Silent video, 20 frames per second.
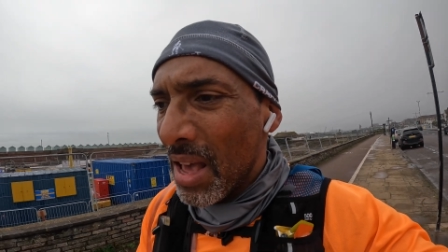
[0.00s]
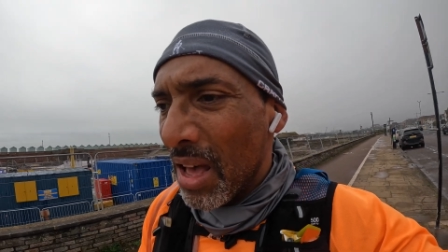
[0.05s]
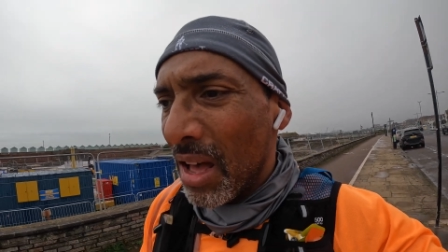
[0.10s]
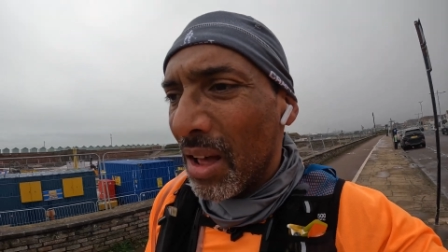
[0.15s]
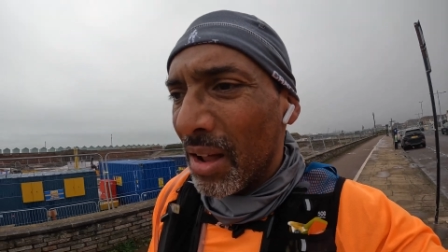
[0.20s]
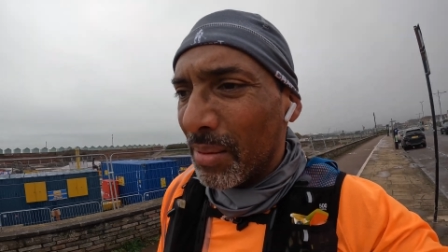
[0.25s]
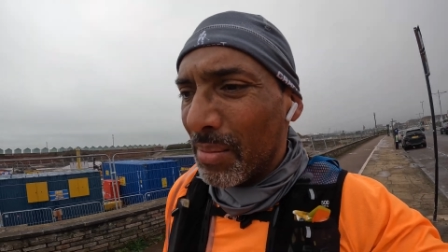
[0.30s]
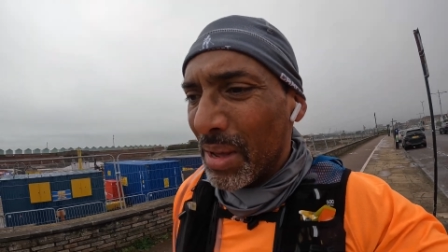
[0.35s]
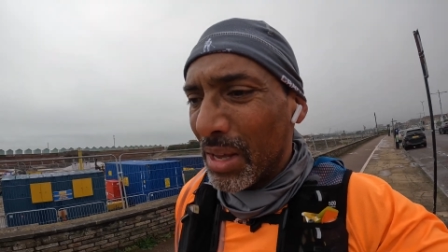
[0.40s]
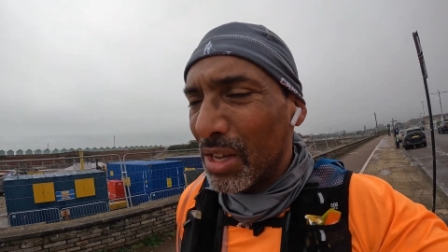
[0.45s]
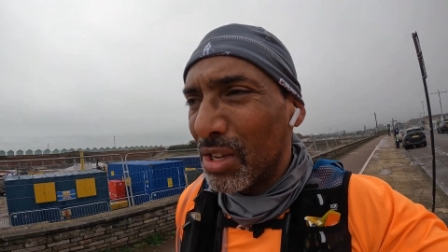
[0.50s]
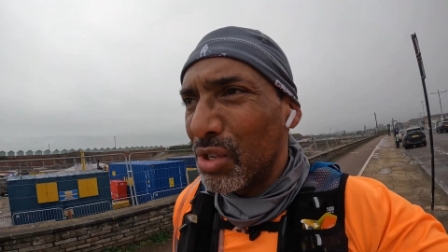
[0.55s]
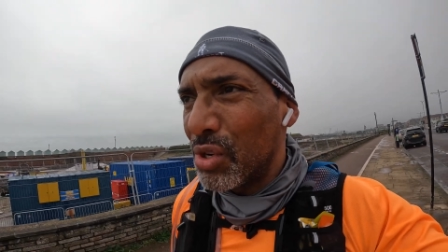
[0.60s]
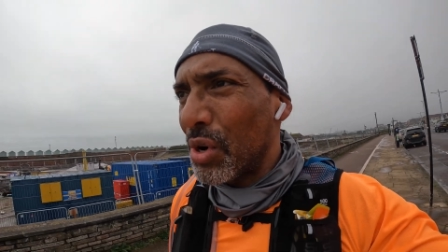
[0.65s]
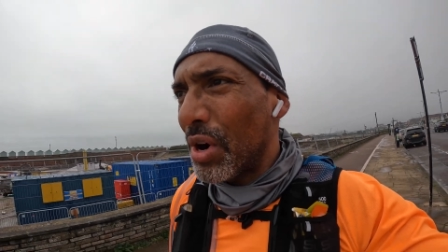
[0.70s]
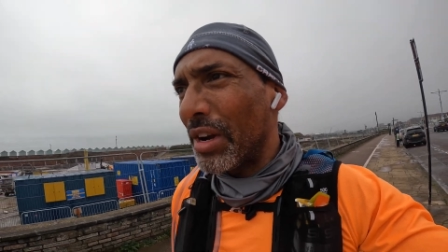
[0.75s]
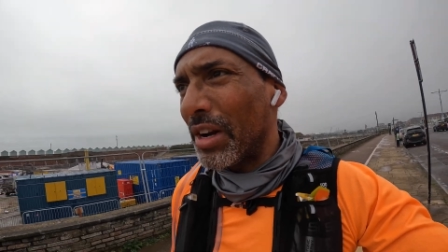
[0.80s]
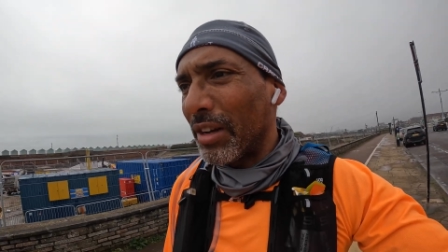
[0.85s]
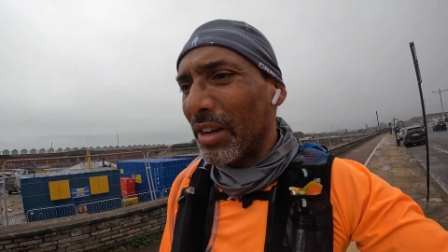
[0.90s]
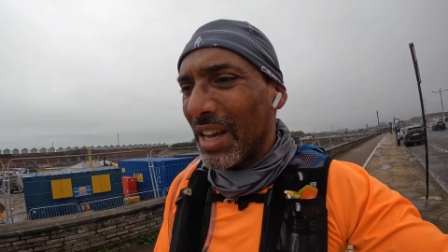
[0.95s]
and making sure
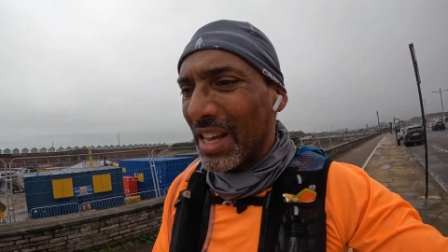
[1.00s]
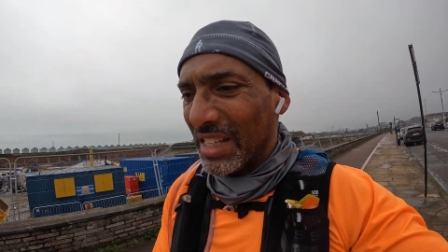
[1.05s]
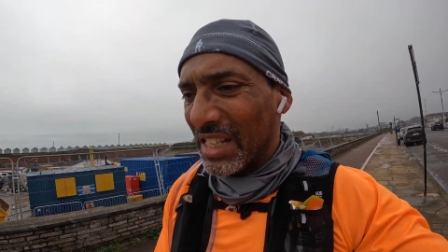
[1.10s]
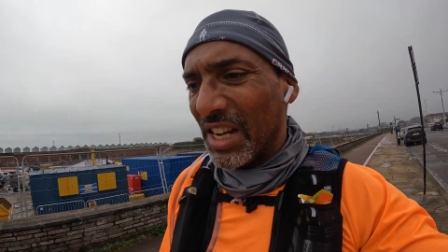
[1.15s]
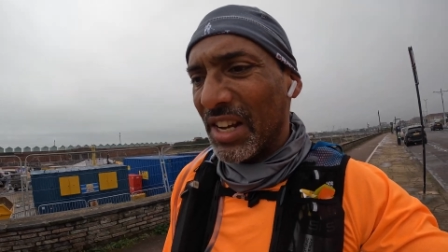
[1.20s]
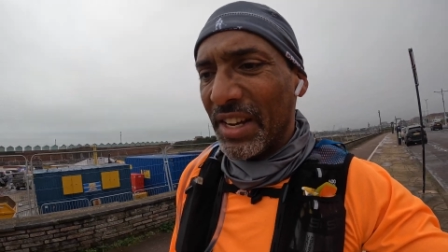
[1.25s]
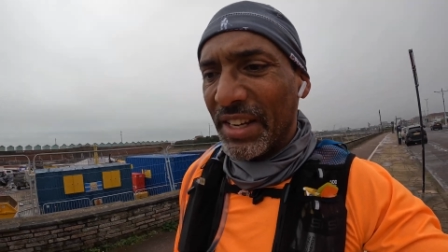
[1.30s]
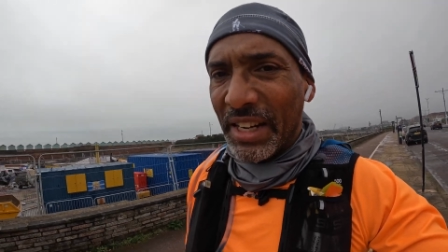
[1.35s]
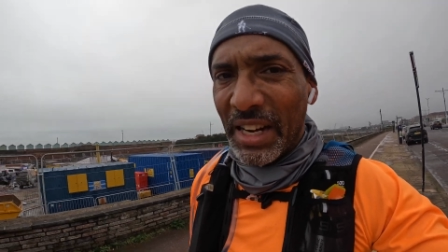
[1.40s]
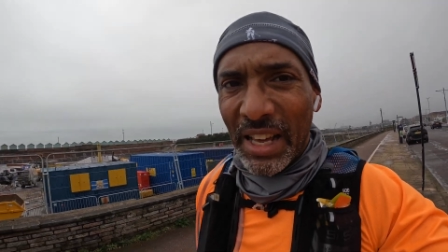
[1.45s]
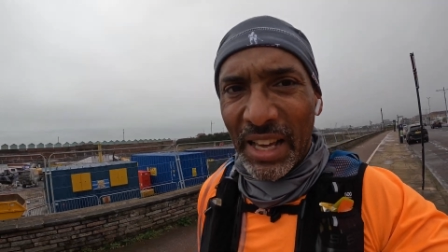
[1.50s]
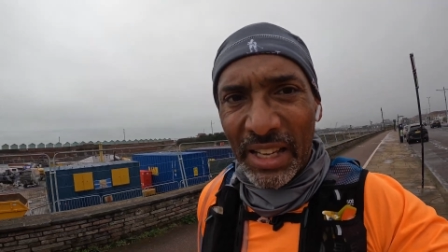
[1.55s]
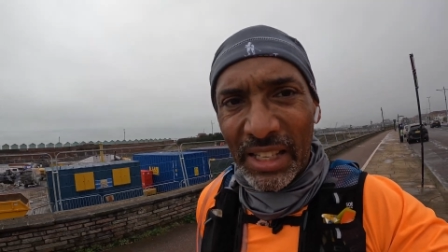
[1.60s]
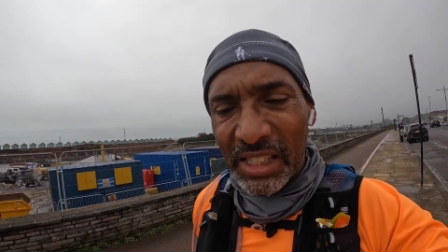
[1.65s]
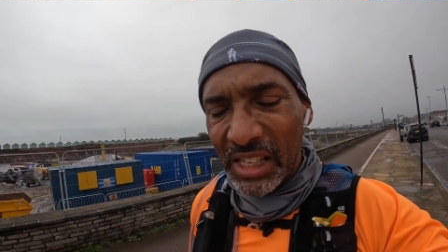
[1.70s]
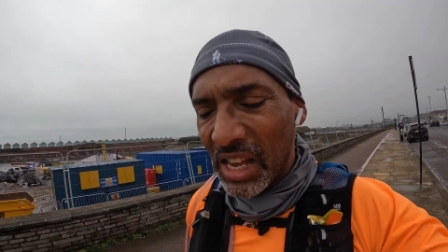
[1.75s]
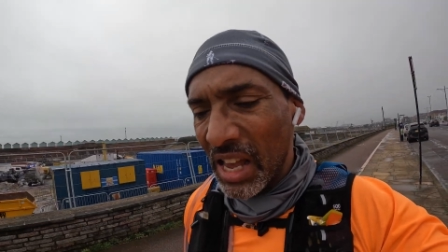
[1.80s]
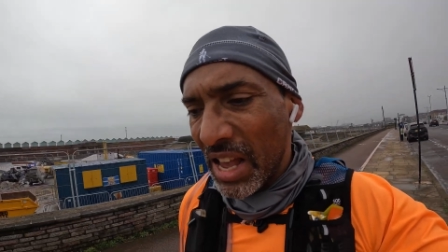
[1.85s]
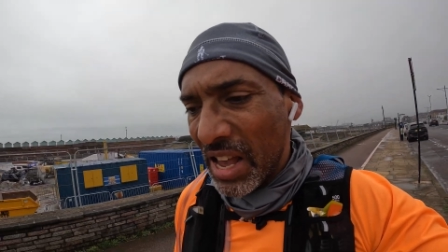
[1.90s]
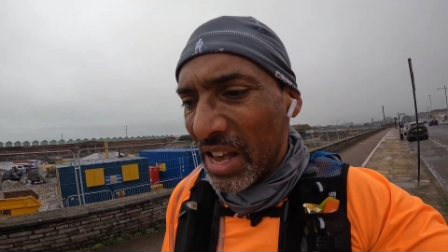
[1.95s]
I don't get tired
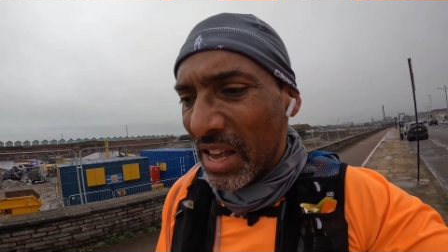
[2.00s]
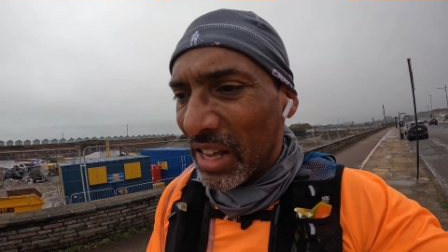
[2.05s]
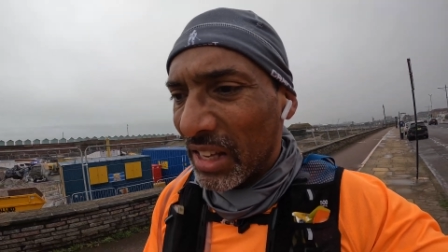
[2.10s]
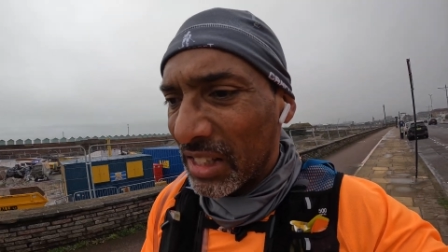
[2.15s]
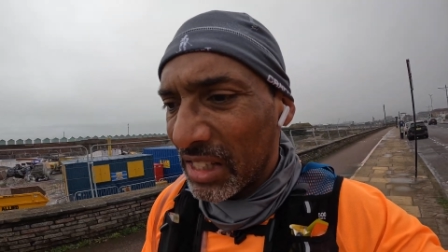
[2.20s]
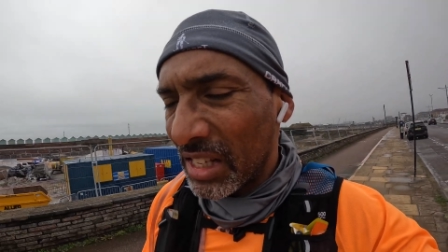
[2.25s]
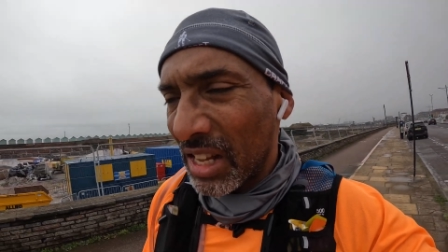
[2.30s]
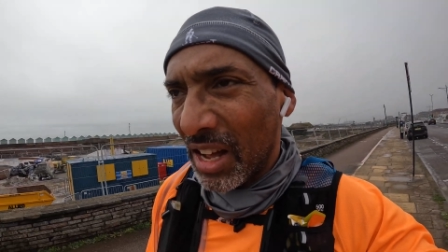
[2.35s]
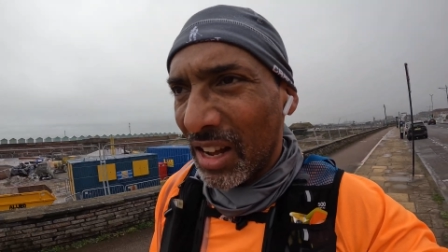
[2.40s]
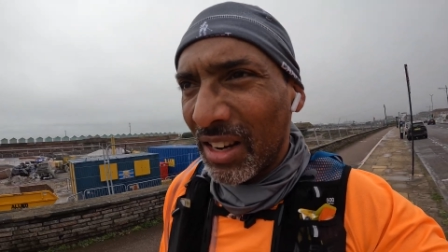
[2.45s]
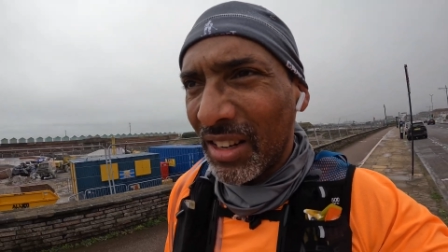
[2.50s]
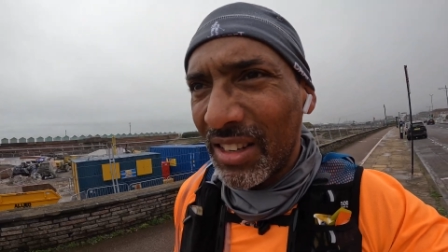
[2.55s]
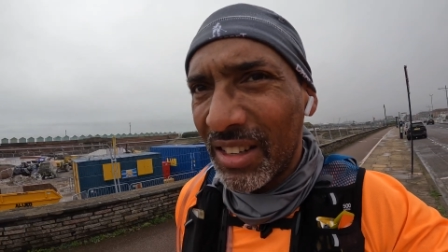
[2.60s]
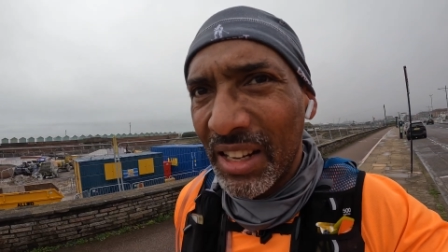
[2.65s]
legs and start